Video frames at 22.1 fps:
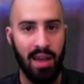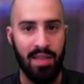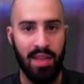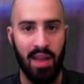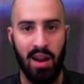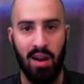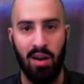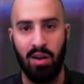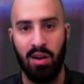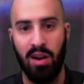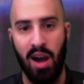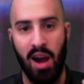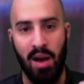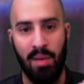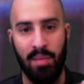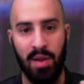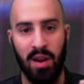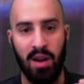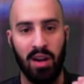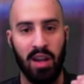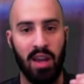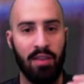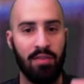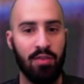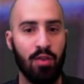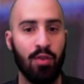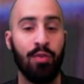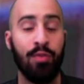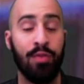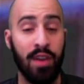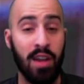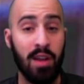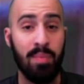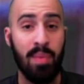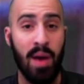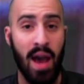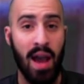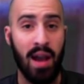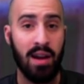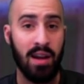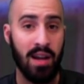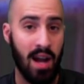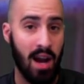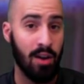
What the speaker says: and then I'll come and I'll give you feedback on